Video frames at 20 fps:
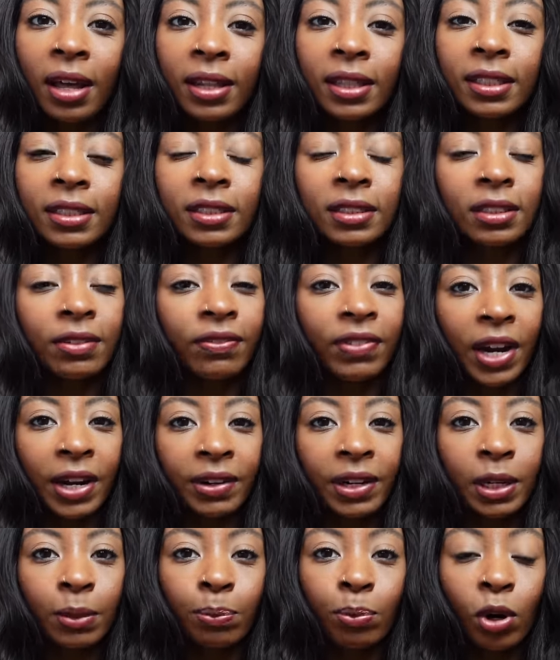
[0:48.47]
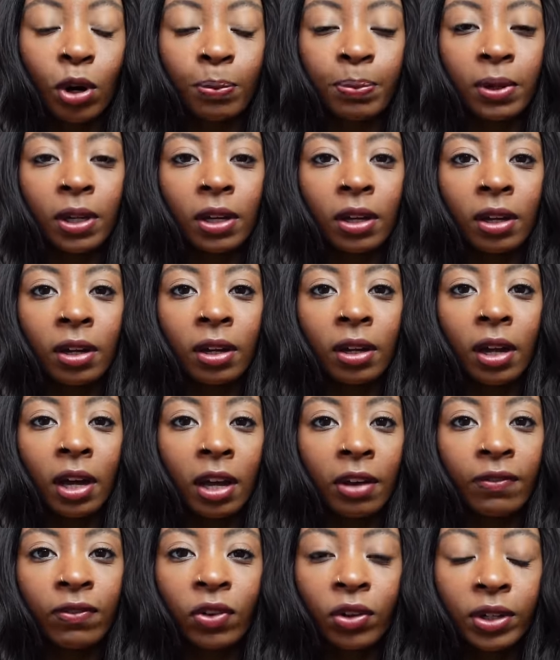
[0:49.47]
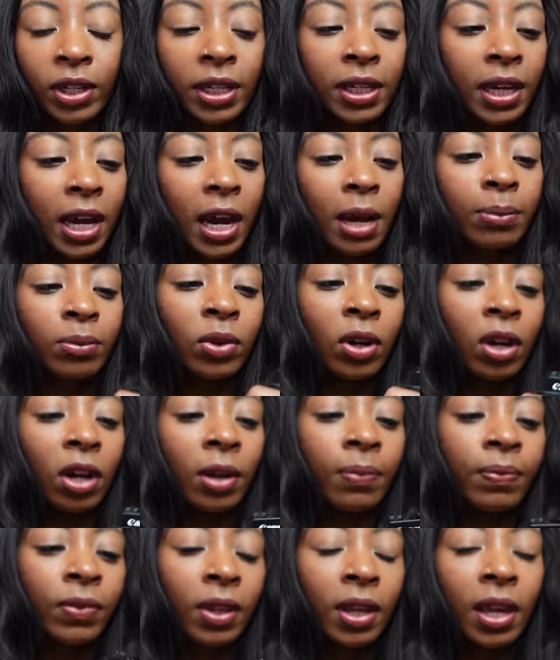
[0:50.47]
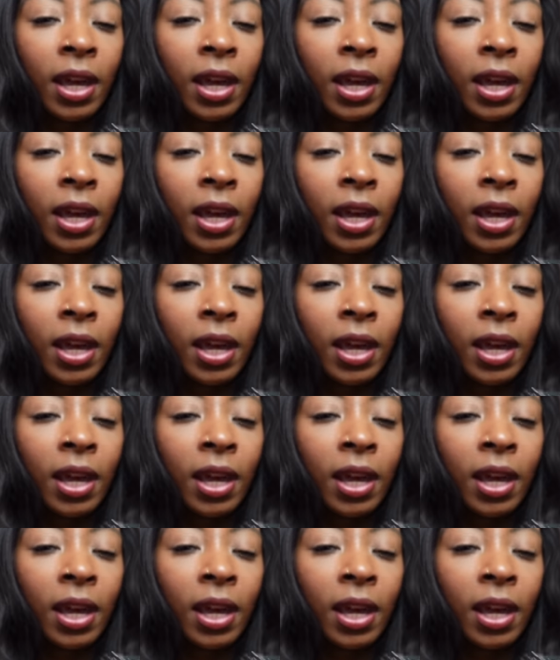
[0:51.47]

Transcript: This is a very popular vlogging camera,